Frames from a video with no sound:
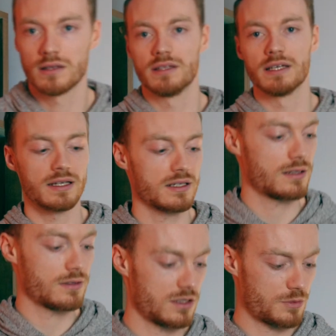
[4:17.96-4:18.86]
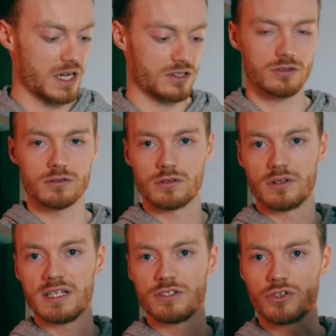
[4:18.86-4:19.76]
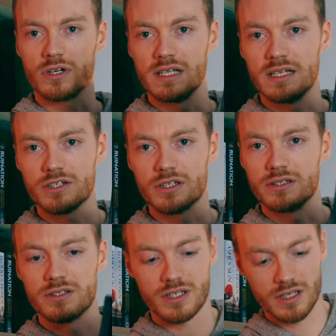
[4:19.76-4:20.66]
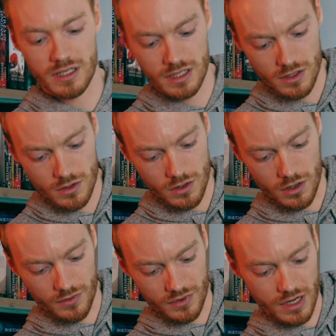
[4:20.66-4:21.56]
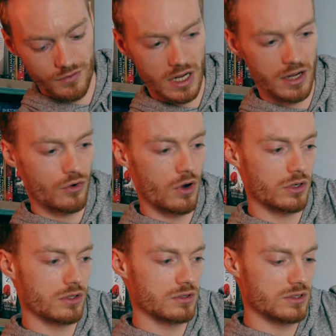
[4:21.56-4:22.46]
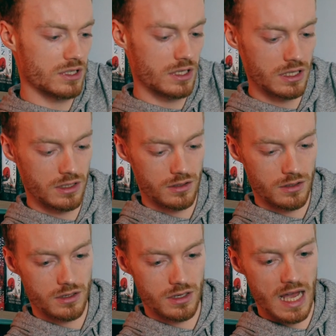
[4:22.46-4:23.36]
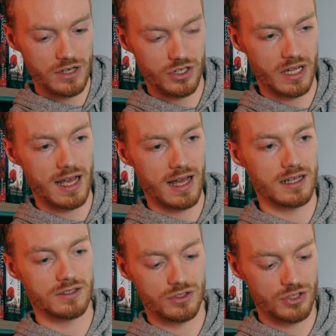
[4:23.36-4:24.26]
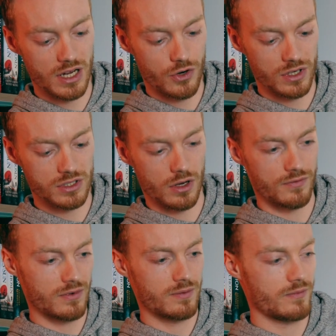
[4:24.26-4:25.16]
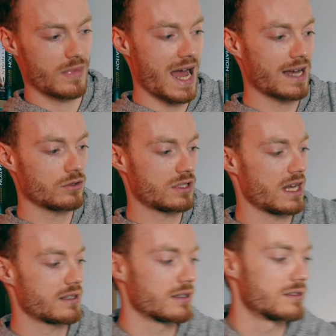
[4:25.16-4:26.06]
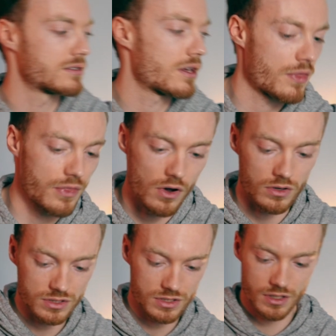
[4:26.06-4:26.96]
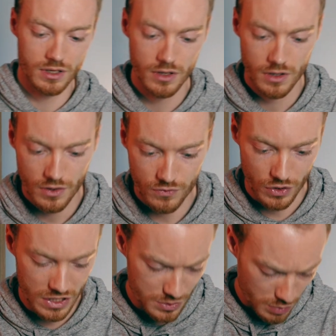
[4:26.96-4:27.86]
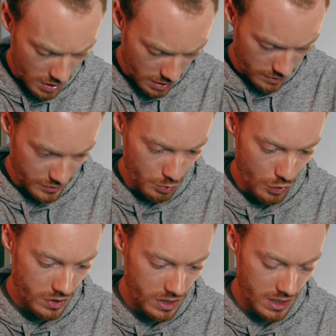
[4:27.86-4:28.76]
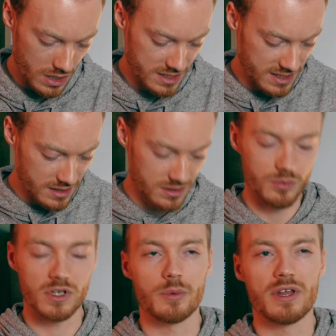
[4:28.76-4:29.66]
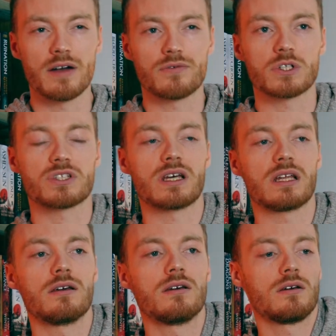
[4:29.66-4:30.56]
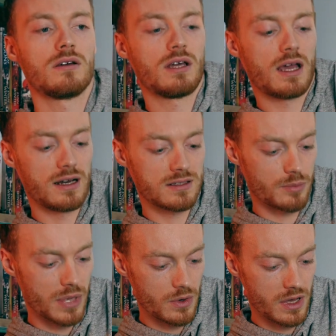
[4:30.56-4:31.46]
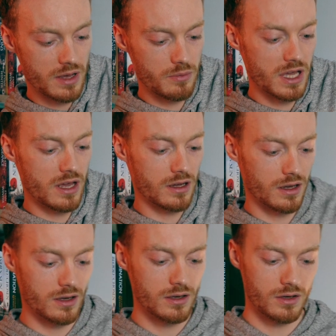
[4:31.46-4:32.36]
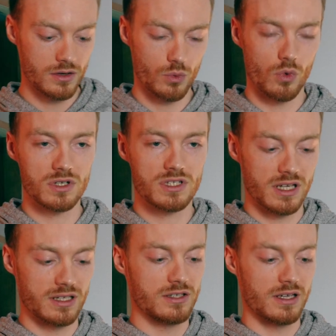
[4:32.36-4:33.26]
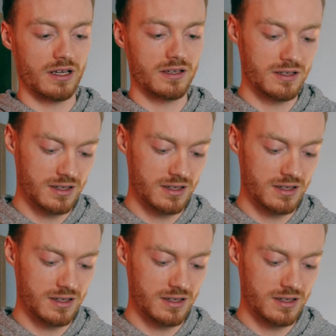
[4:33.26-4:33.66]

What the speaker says: The special Litjoy editions of the Nivernight Chronicles actually has Jay Kristoff annotating his thoughts for each part of the book, and he says something about that first line. And it's about it being wanting to